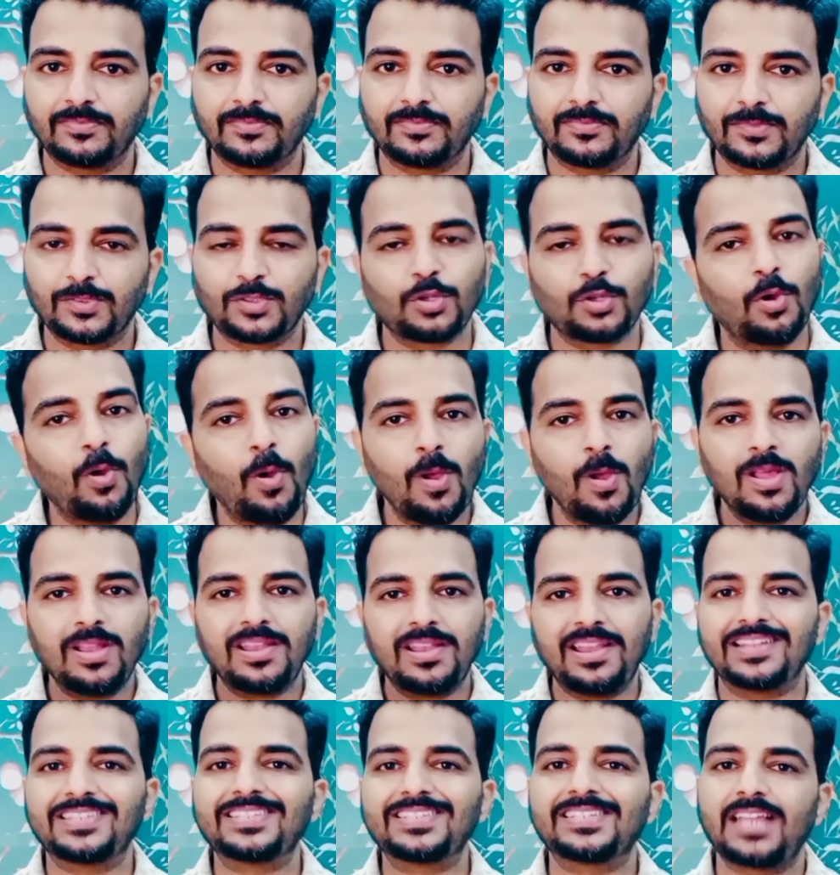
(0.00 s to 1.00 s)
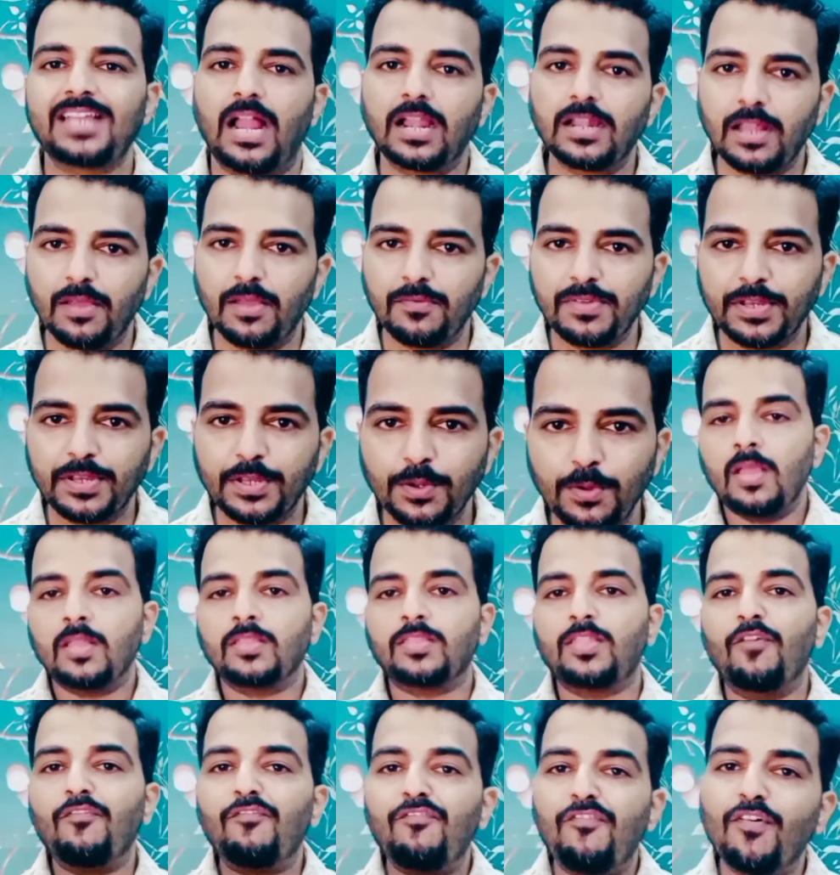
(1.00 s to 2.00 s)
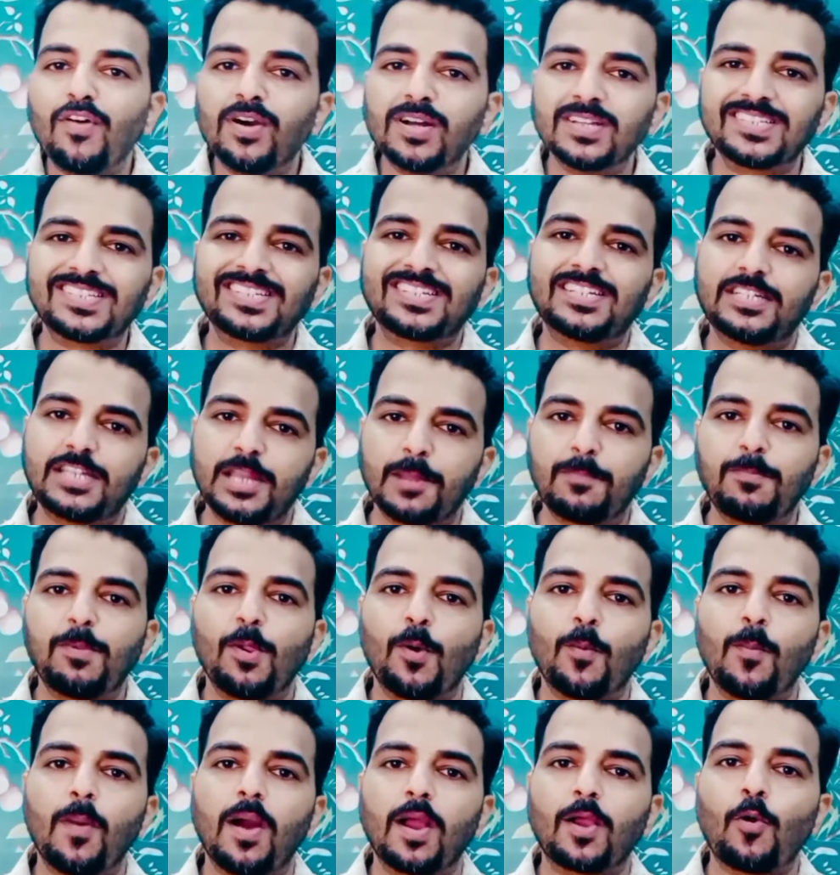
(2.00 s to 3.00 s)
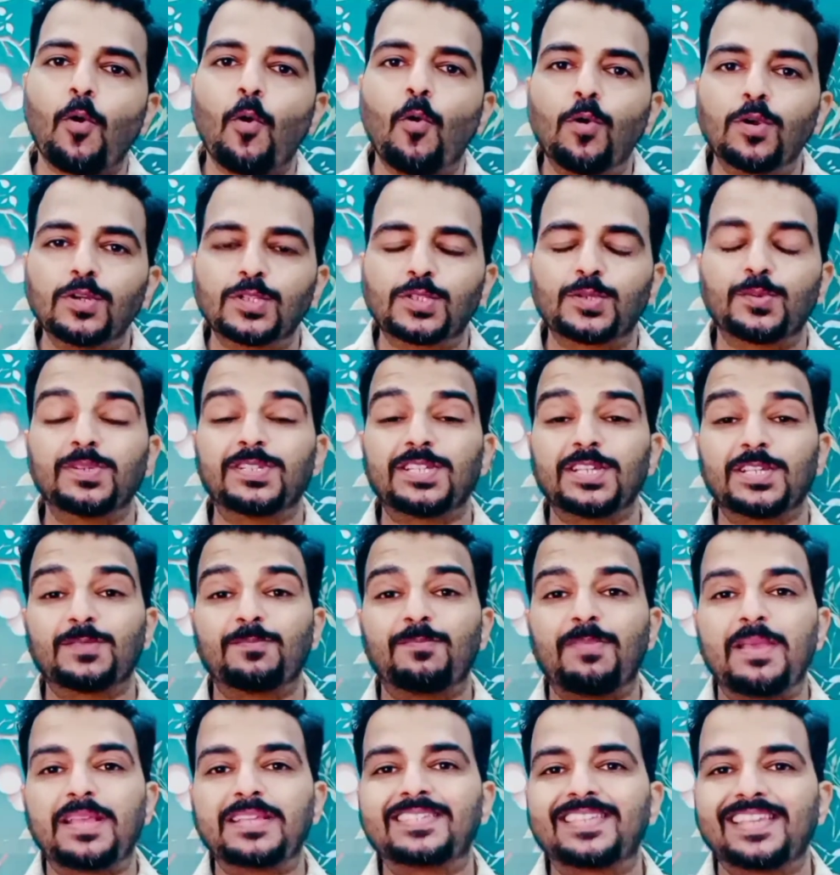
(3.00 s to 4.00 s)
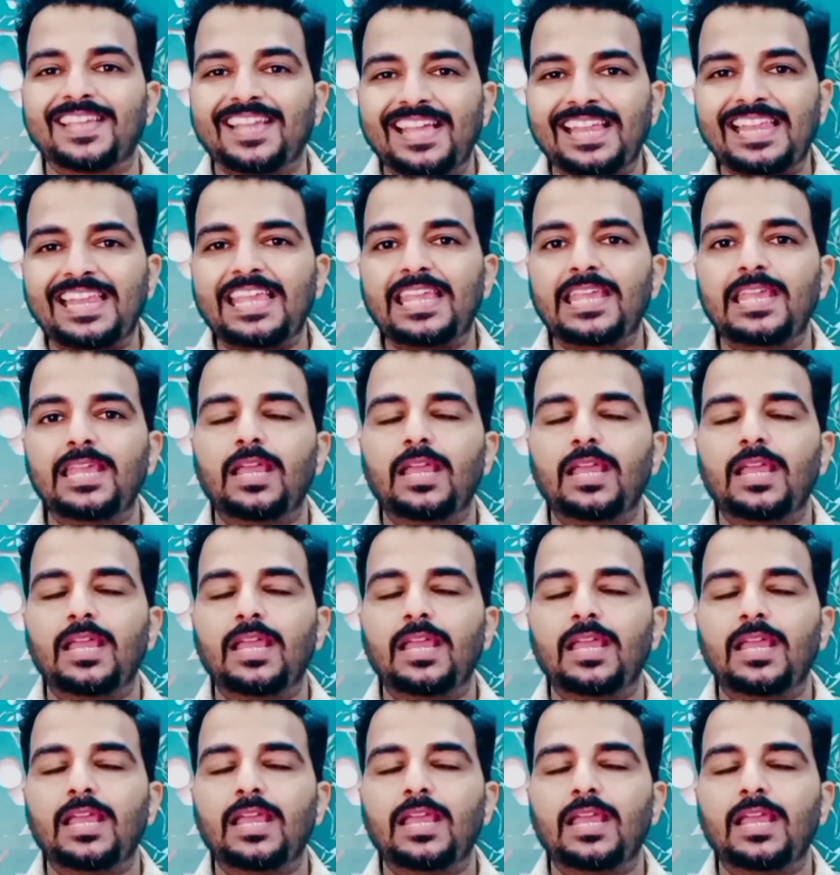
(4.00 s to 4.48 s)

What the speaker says: So let's start our video. The first diploma course, which is basically